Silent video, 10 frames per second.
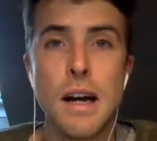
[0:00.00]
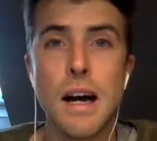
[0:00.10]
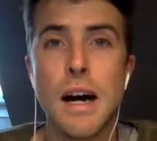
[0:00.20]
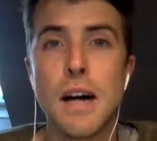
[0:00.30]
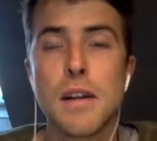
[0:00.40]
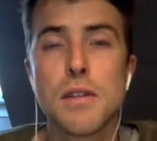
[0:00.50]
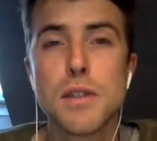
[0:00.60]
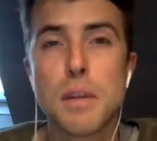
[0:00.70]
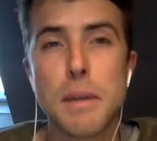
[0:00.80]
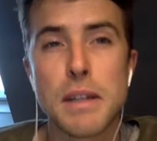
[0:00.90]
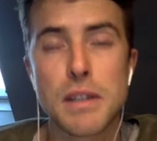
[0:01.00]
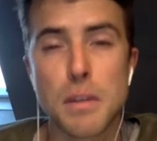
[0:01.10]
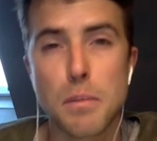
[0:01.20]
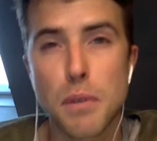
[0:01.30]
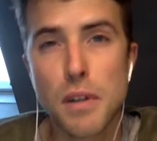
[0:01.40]
It also depends on the
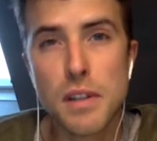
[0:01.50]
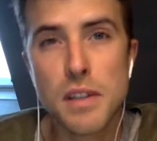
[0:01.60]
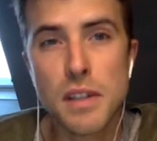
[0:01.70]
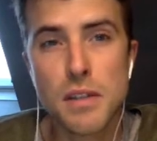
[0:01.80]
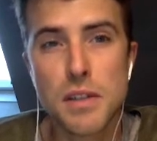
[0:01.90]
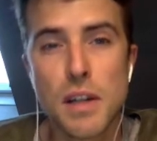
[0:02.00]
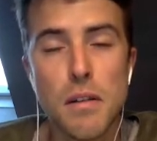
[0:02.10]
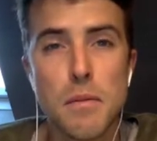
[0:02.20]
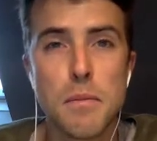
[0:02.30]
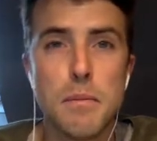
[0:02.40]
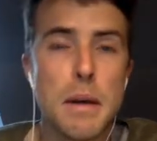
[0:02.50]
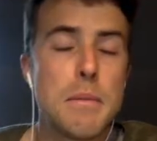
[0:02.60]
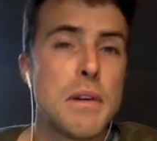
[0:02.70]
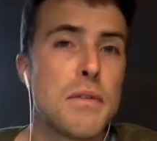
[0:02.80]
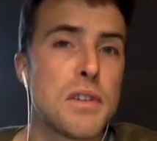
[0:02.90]
products that you sell.
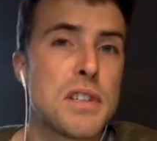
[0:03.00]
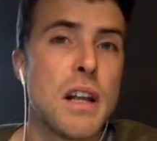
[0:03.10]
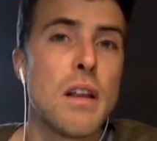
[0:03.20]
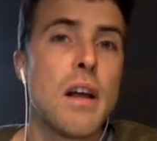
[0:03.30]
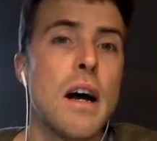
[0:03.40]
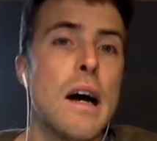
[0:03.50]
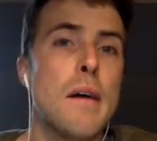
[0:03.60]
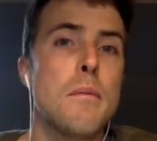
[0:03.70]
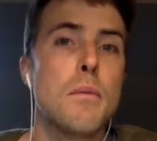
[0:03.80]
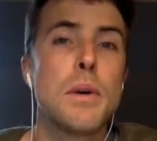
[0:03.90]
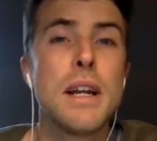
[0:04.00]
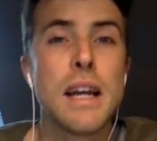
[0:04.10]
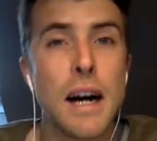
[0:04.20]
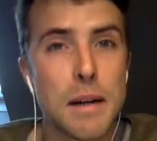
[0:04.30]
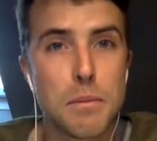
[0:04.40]
Maybe if you sell really
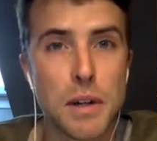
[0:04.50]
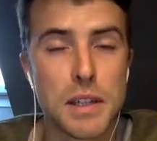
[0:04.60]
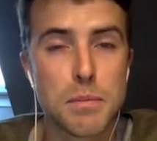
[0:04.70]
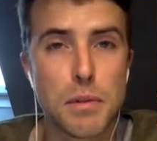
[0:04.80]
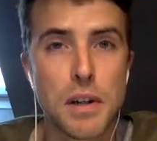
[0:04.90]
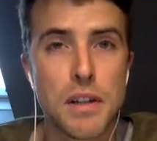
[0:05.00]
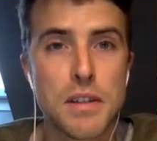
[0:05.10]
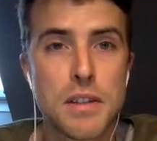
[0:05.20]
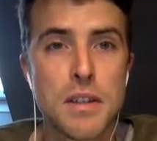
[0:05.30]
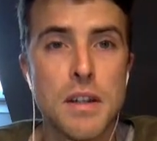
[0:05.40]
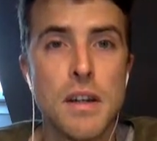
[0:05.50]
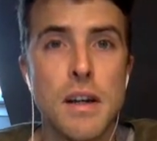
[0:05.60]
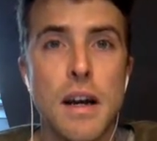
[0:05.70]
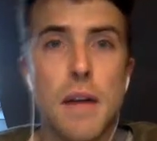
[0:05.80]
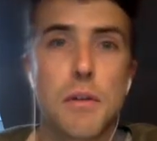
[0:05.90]
high priced products,
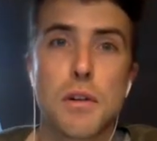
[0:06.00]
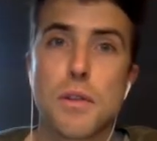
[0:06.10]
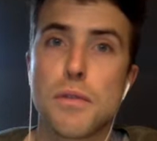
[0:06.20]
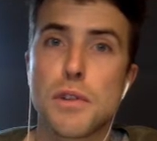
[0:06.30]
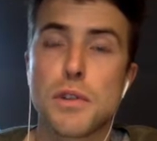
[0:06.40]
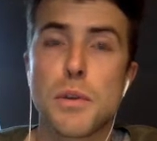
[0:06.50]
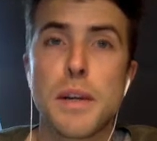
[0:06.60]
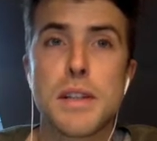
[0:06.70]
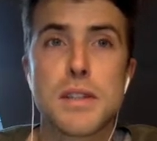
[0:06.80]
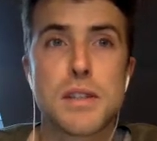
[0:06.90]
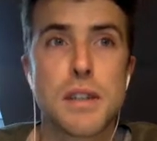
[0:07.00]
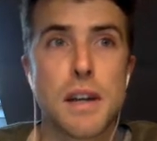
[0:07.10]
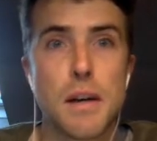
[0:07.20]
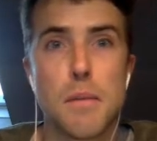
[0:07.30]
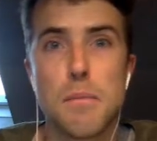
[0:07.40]
your conversion rates
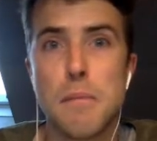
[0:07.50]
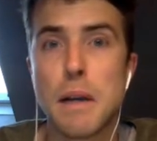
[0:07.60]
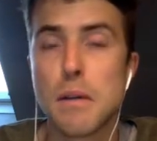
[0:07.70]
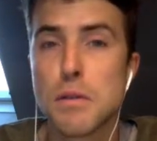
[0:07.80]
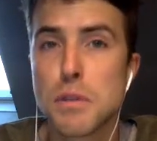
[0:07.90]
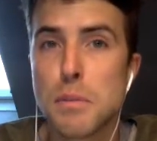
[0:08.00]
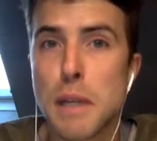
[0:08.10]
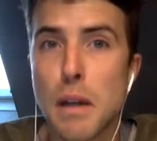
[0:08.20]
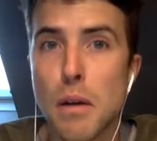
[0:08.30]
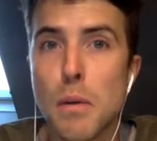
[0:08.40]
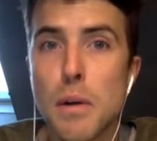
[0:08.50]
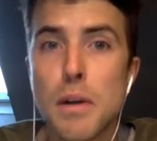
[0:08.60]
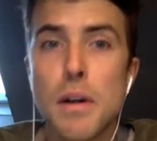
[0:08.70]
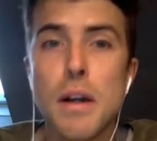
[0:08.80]
might also be lower,